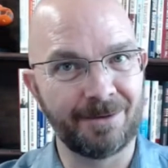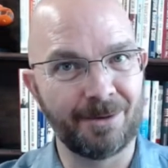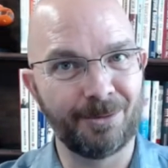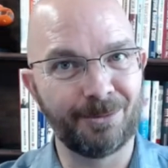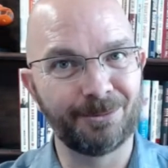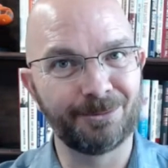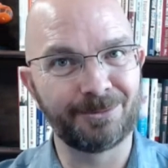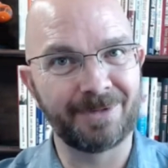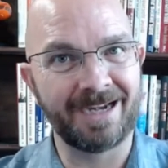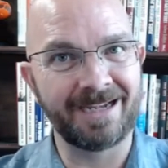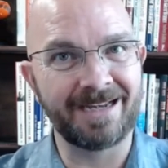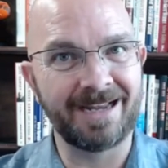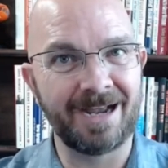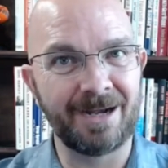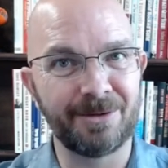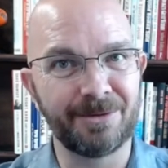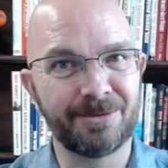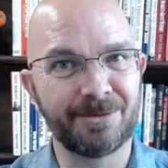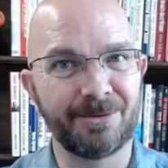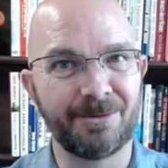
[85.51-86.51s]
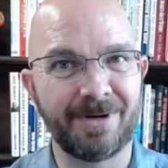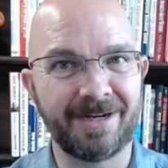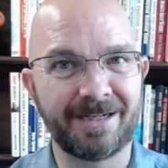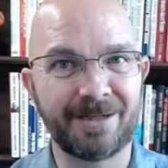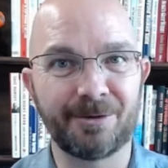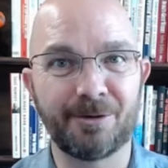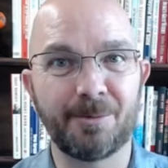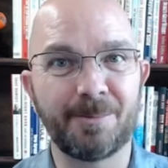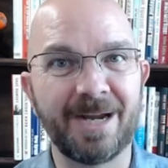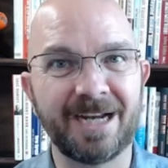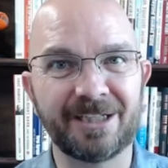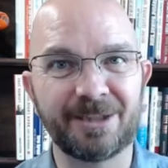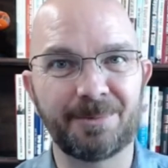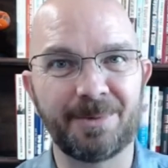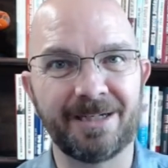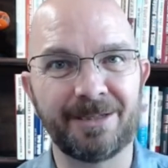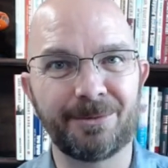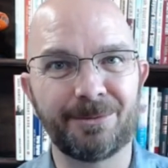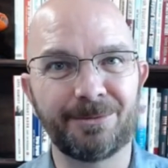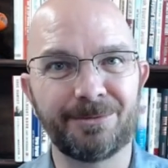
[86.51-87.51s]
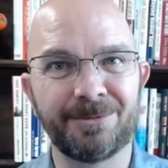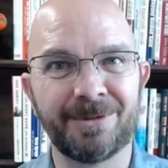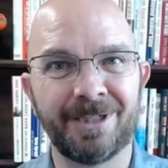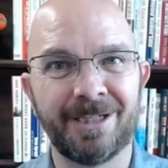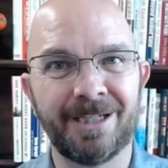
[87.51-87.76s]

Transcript: hold right now, so I can go back to my old